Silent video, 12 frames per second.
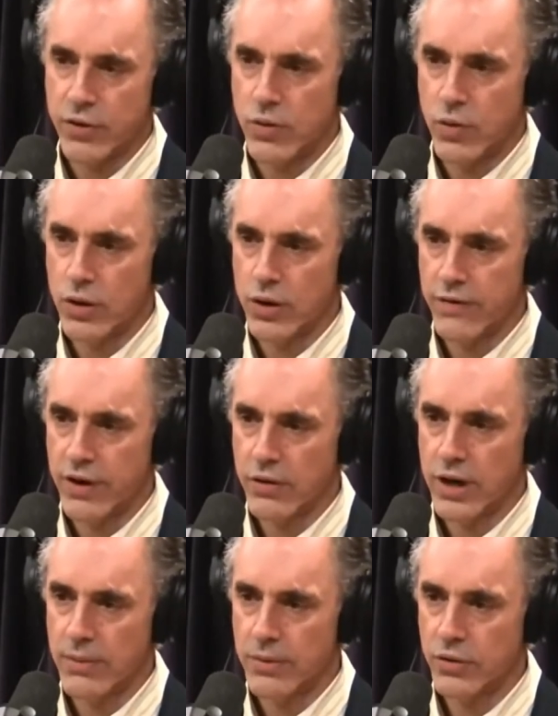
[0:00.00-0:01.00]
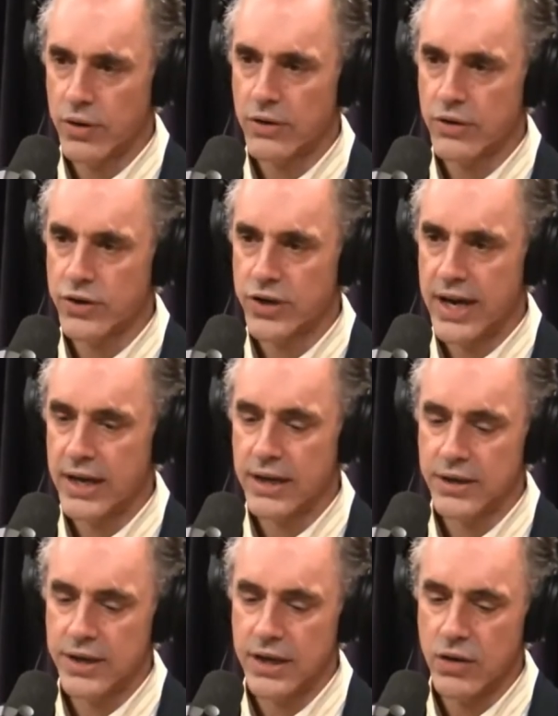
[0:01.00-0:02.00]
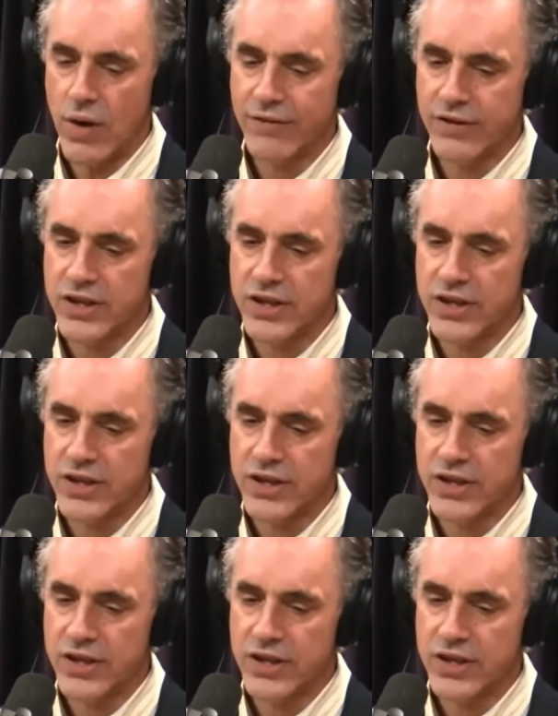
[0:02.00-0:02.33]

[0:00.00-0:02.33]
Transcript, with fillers: equality of outcome don't understand is that you have